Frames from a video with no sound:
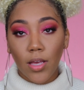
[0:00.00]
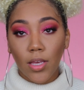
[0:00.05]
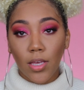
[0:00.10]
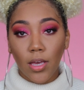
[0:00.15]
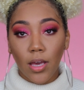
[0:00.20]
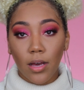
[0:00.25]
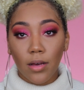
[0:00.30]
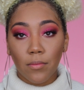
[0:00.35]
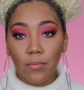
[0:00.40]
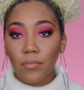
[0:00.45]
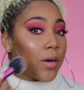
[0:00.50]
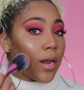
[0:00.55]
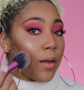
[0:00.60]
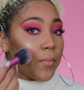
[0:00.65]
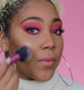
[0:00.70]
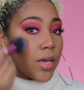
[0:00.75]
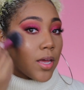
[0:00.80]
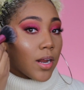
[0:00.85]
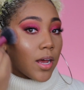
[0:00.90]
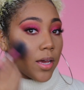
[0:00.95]
Yeah, but I
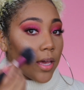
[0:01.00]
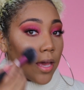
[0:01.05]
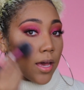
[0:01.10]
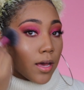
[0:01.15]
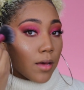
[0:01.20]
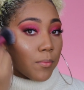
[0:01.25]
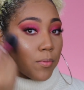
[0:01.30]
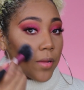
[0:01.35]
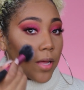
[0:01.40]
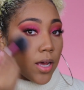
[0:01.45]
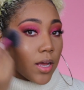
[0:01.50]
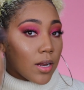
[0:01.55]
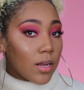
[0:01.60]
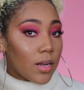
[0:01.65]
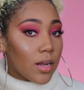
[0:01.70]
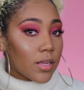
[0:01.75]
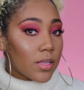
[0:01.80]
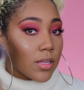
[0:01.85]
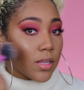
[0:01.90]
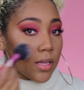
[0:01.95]
mean, I can't complain. It
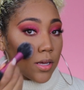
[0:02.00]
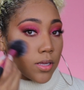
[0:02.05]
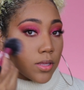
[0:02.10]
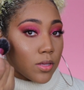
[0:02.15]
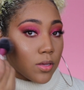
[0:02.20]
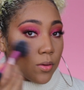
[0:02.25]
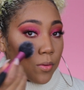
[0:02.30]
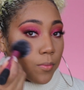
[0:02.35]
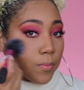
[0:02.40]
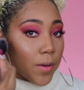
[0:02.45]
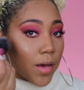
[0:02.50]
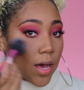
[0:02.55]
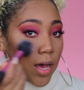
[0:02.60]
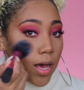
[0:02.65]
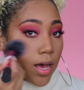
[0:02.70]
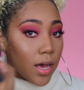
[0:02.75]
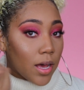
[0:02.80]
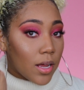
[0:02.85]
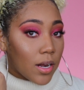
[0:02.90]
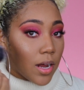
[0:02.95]
doesn't look too
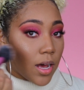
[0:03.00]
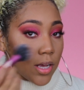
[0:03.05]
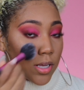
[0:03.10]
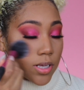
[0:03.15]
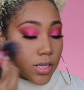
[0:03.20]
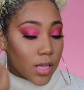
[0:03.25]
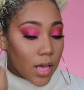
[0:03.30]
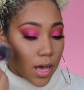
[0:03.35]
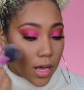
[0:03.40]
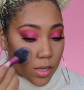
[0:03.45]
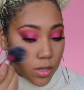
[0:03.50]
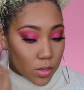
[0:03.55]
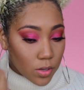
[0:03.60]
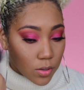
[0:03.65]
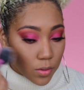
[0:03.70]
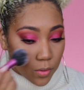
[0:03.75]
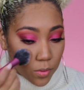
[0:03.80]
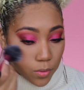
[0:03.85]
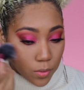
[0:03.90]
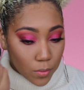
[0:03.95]
bad. I just had
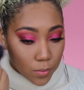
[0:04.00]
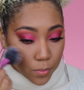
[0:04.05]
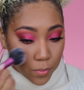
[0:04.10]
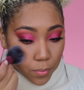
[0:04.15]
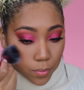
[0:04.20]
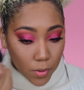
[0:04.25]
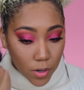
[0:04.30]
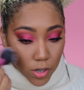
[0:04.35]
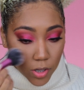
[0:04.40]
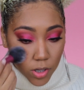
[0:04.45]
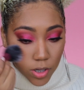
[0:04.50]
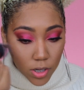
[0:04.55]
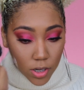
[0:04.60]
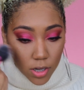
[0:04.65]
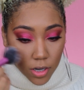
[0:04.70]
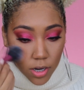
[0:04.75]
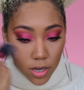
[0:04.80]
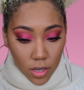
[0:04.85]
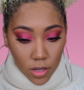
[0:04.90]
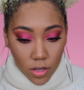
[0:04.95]
to brush
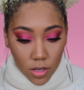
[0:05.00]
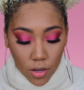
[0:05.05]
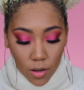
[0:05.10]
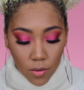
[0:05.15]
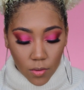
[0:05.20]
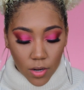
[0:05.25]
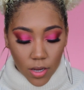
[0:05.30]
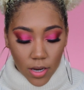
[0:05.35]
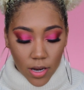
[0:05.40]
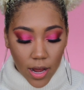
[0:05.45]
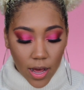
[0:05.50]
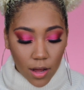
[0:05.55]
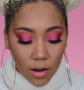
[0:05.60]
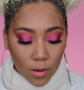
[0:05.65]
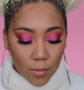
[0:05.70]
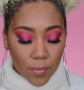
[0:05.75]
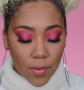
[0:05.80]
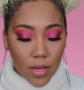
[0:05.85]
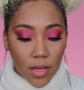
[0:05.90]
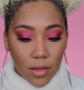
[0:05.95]
it and tone it down
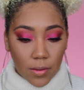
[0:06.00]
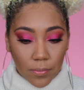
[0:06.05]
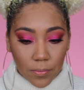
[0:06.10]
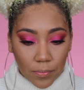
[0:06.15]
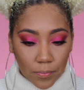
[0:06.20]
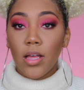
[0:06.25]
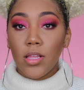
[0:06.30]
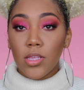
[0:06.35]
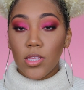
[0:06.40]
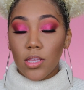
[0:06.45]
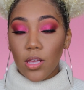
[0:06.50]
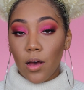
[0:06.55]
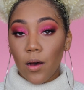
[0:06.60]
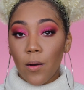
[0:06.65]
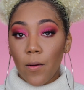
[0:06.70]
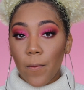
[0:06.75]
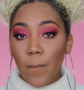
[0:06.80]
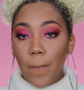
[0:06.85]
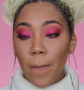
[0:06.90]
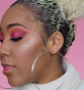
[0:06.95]
a bit. And
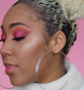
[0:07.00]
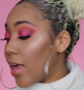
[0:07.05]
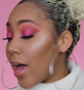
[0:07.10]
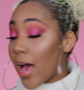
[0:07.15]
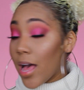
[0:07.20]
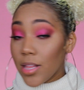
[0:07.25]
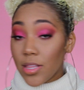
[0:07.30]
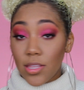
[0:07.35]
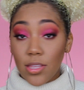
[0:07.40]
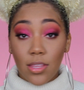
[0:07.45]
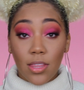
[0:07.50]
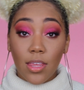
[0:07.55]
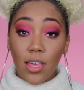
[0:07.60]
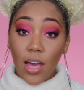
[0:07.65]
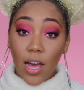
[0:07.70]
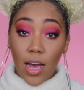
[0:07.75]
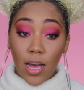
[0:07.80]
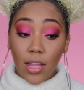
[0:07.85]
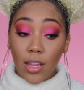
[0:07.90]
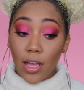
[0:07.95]
so that's the
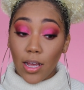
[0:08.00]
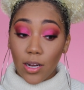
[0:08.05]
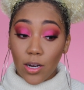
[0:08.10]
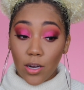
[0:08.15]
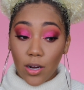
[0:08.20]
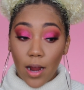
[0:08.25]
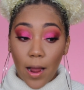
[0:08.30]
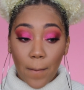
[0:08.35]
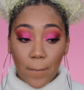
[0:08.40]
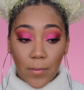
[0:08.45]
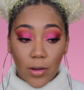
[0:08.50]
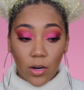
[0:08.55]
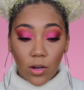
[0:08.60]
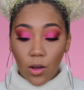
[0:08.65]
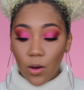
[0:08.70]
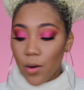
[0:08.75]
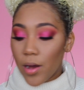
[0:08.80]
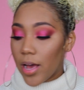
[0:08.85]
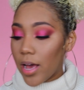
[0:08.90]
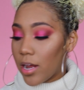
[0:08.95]
highlighter. I'm gonna
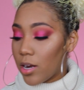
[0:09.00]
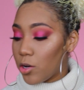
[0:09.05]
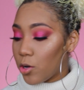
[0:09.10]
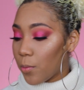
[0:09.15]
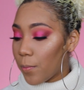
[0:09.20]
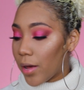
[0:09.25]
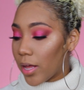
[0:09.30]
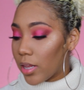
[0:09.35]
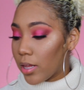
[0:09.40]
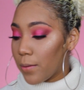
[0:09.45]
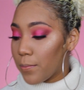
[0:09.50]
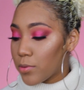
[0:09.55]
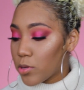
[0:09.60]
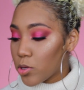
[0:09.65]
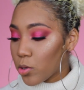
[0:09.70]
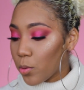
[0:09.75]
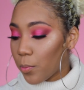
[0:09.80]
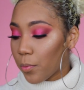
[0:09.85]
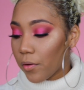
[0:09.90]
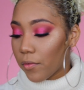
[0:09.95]
go ahead and do my lips
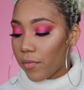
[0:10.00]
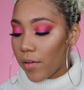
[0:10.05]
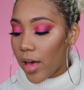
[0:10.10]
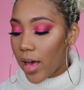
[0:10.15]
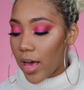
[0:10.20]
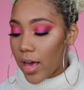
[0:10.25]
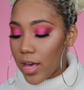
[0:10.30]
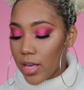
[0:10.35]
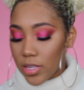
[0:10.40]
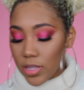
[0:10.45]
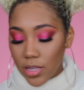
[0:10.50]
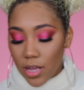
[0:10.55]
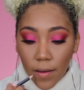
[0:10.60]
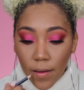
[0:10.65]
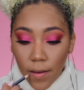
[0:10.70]
super fast.